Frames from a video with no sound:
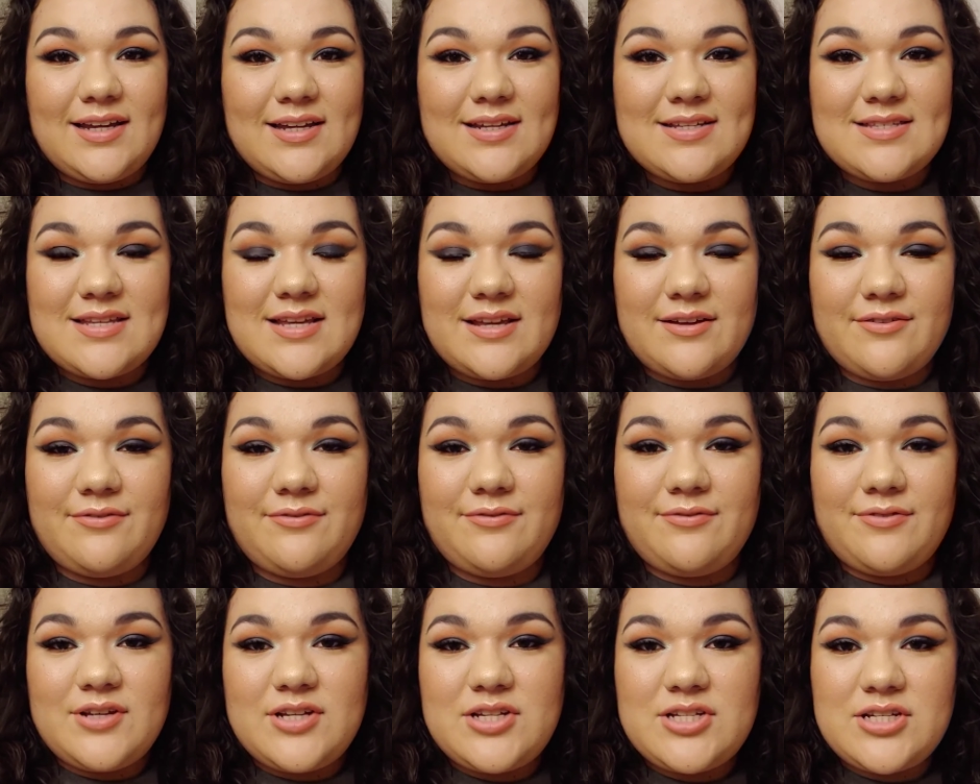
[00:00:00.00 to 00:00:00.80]
is
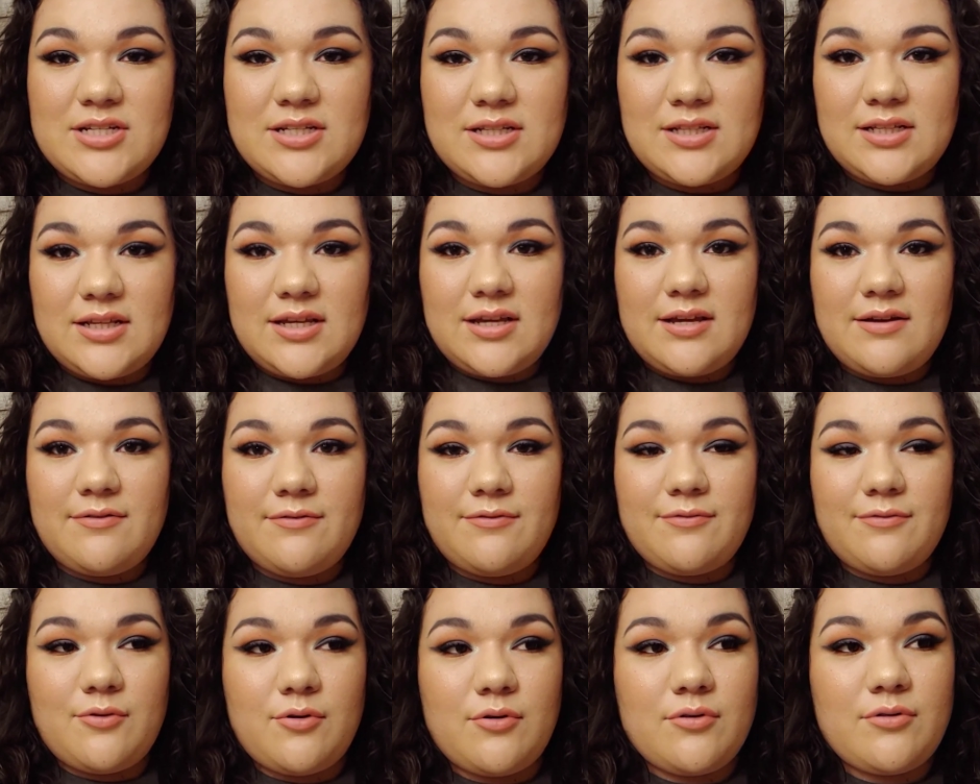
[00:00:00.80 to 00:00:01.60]
officially
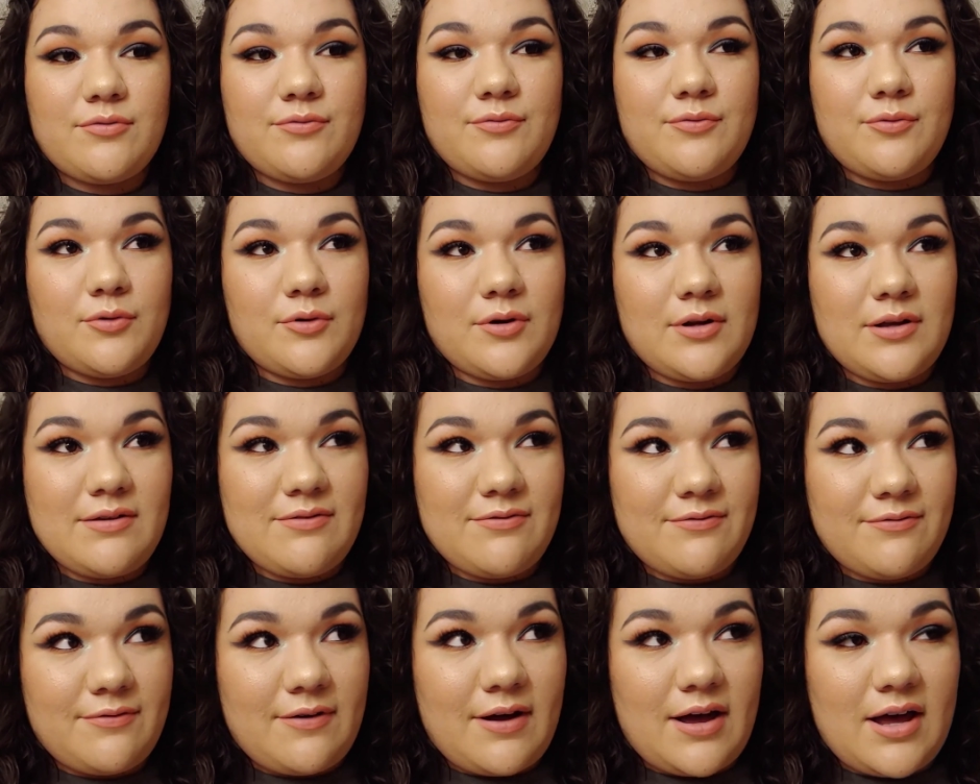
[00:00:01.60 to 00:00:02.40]

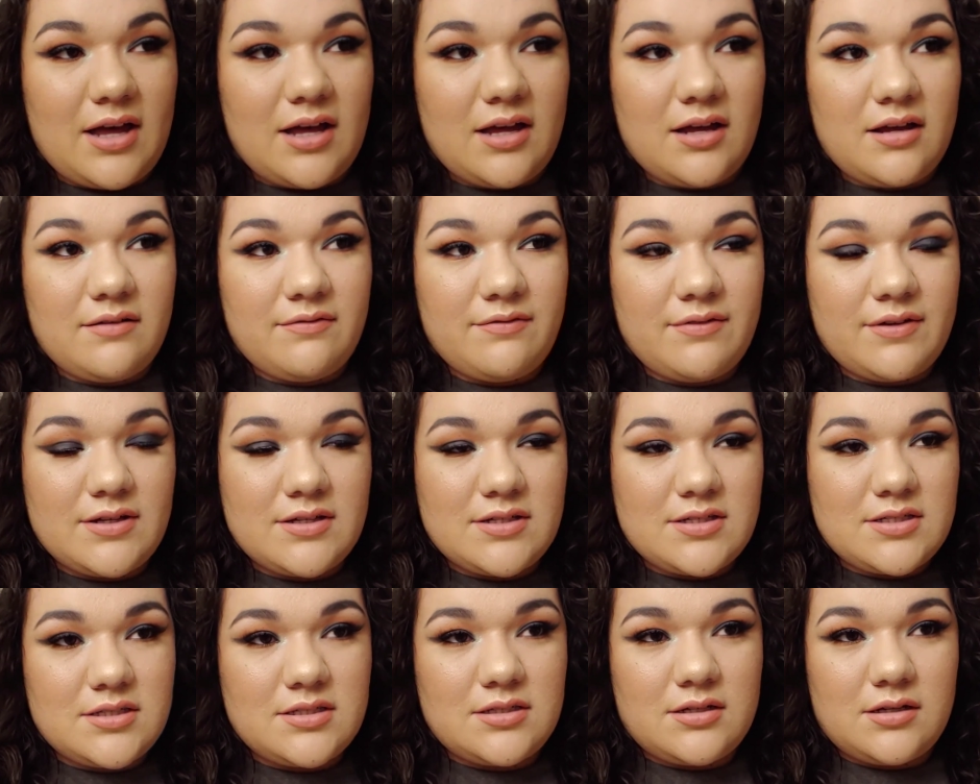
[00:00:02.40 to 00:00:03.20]
4:45,
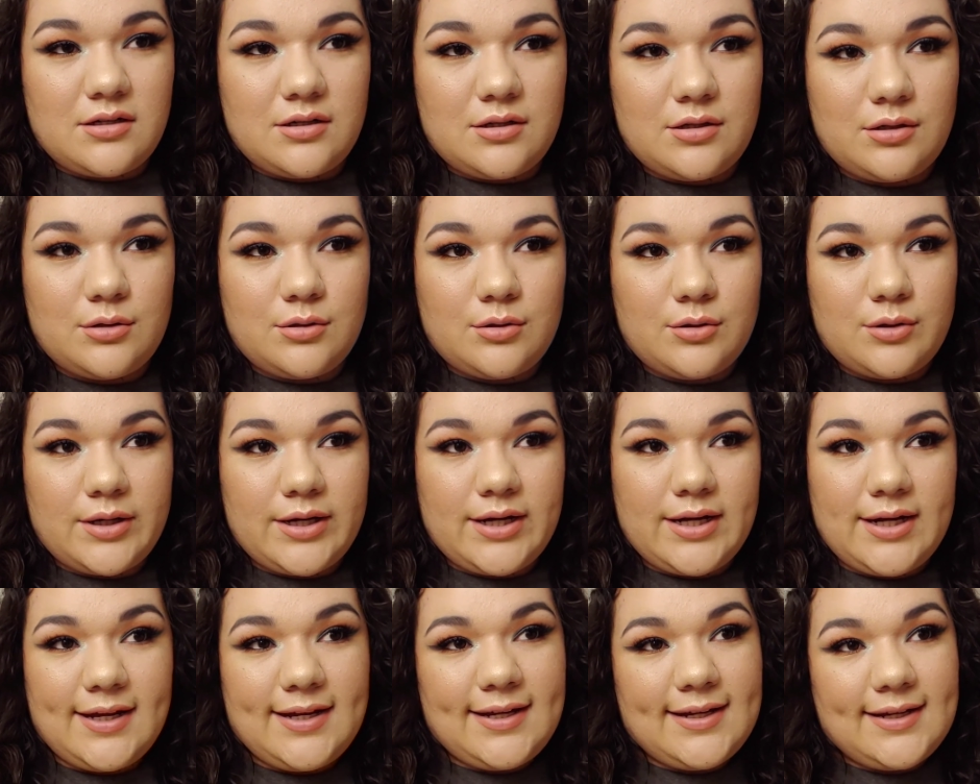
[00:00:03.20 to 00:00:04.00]

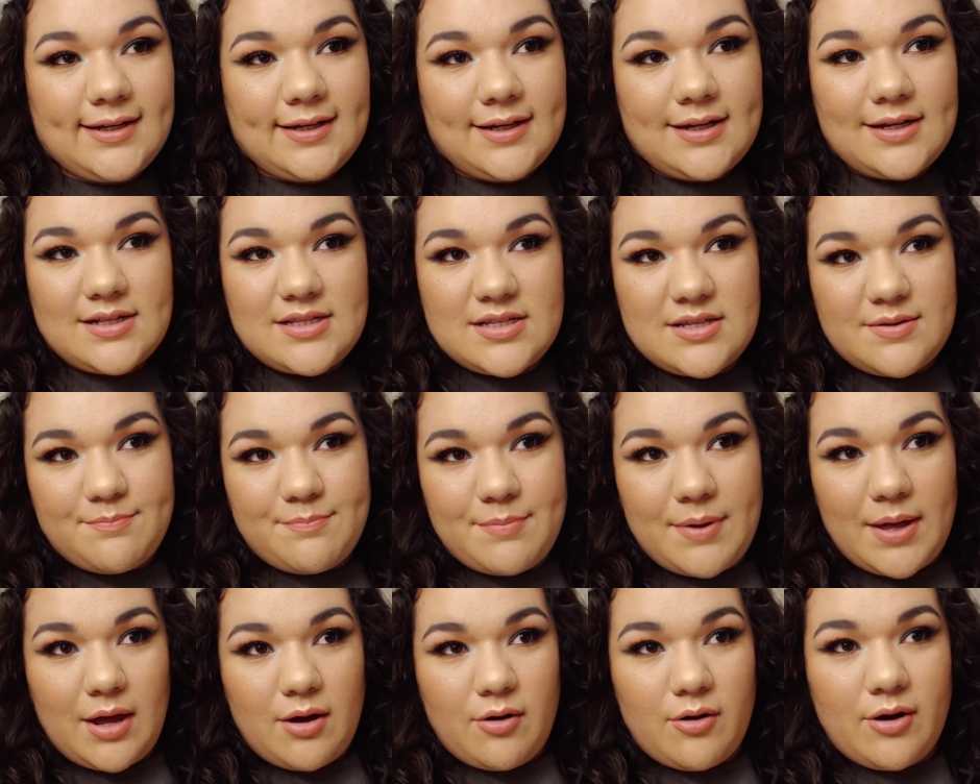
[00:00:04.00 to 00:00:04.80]
so it's
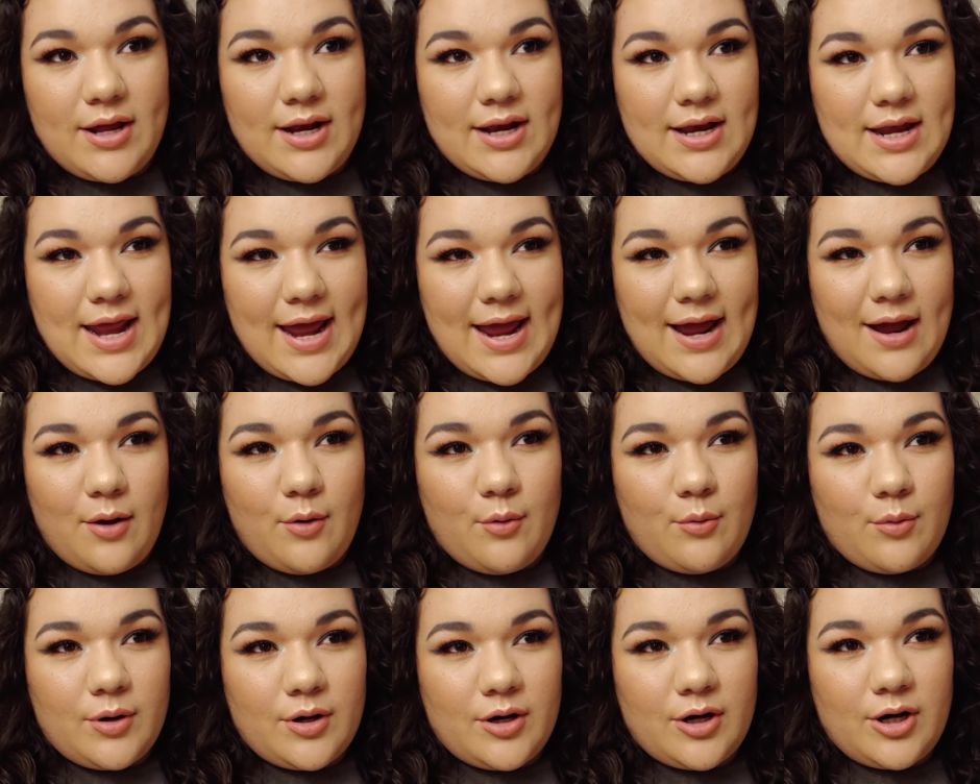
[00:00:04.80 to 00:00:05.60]
about an
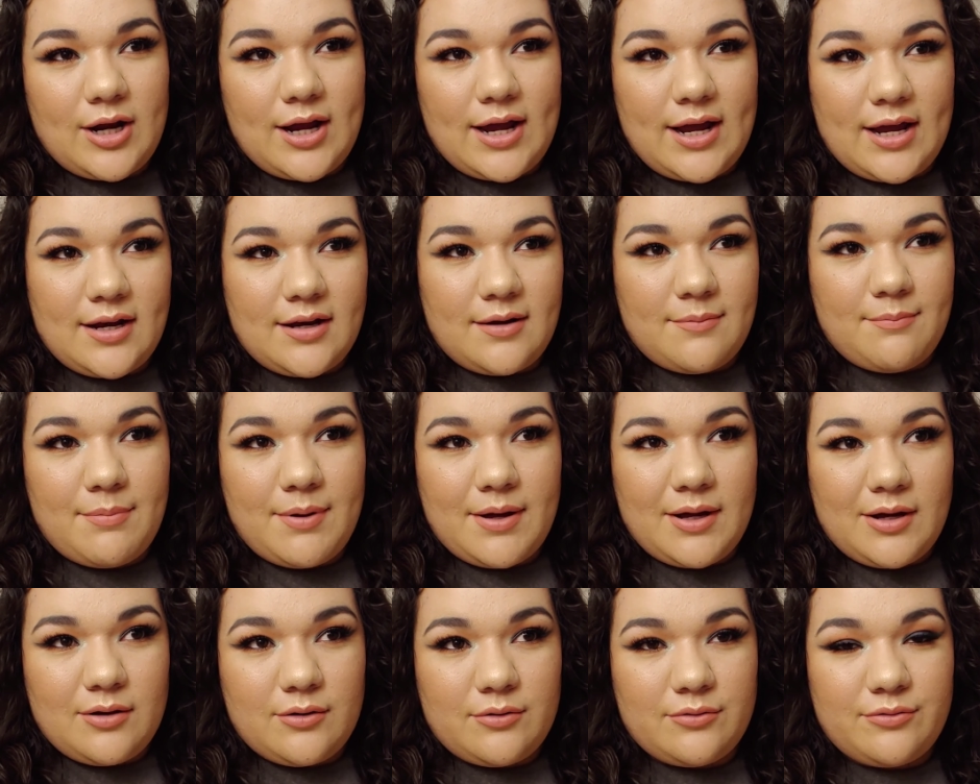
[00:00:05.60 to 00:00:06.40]
hour and
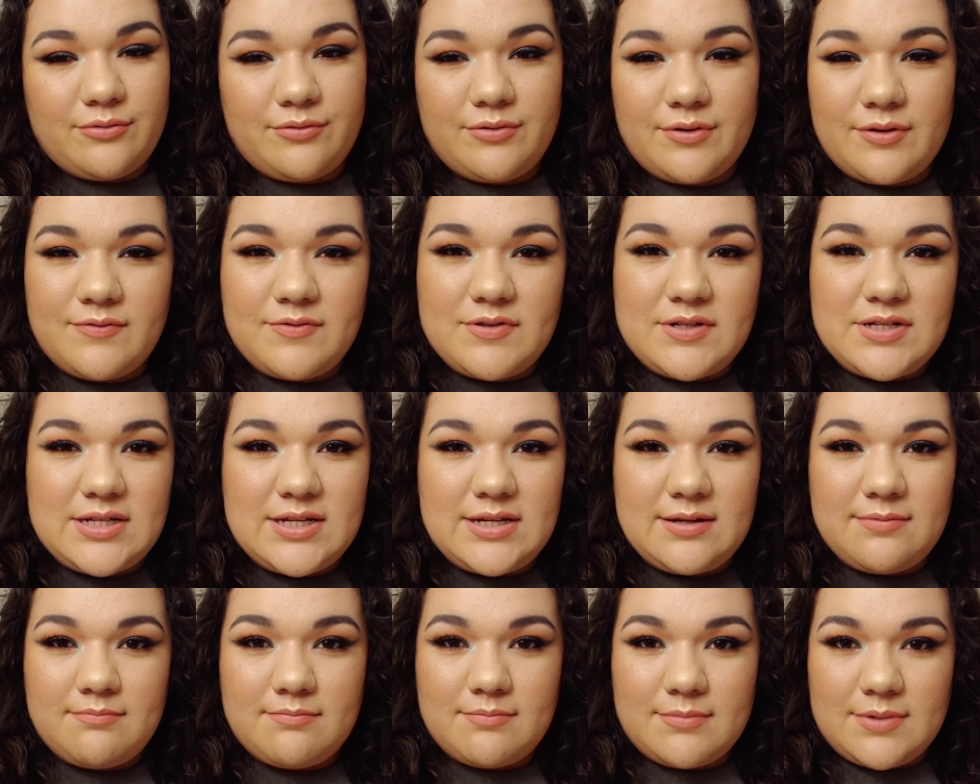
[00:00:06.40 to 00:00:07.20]
about
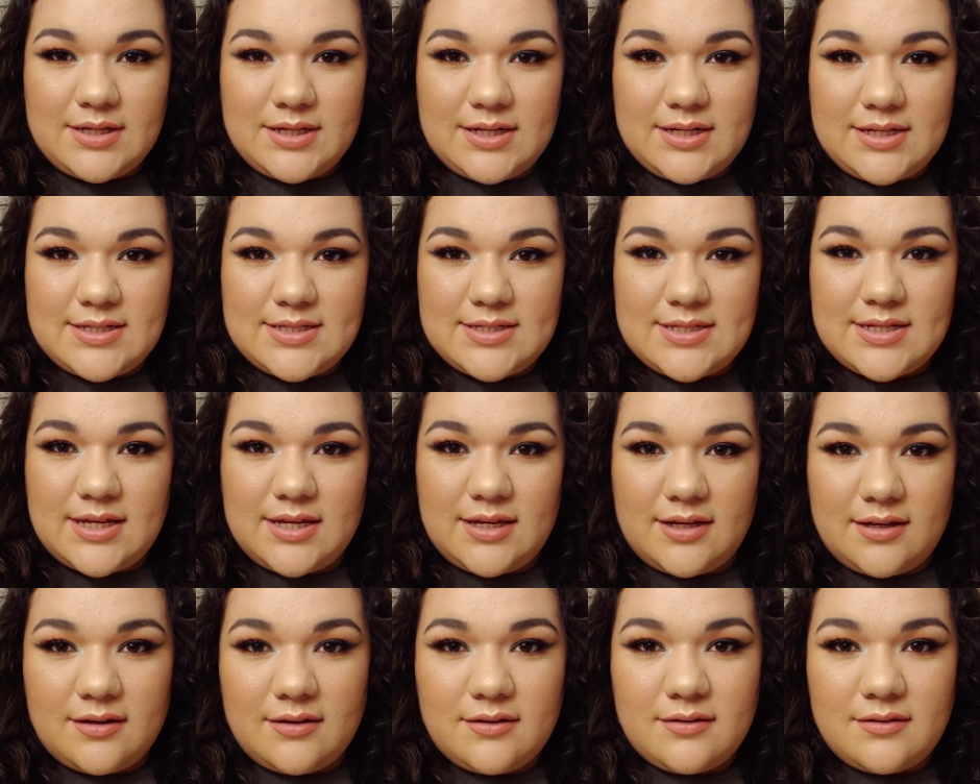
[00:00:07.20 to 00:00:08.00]
15 minutes
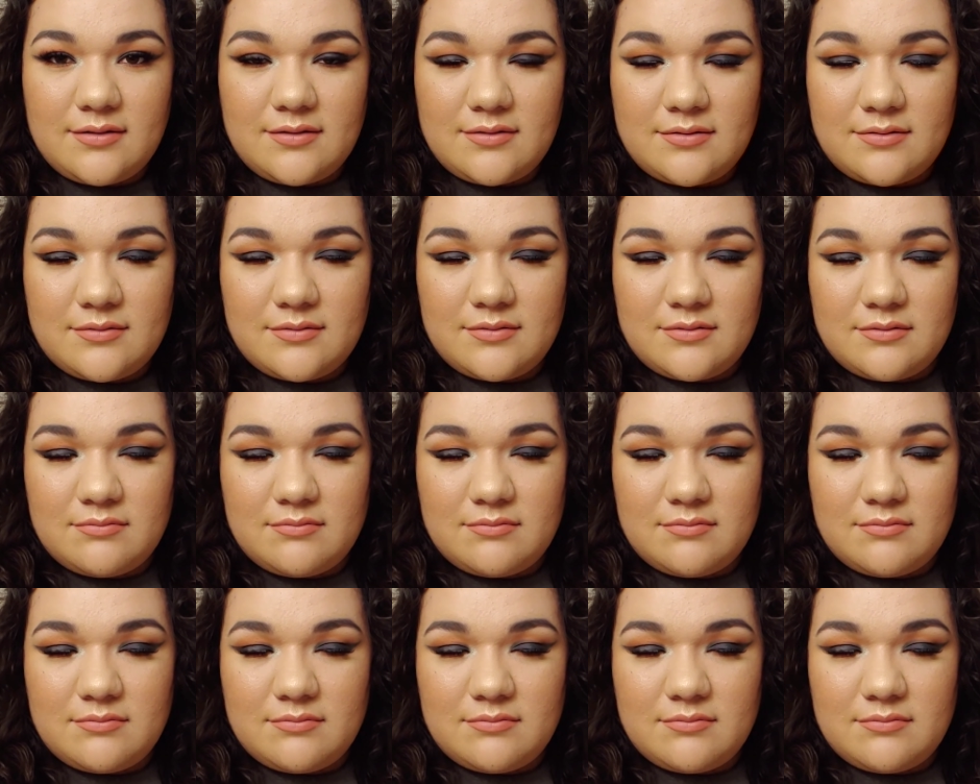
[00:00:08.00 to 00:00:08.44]
in,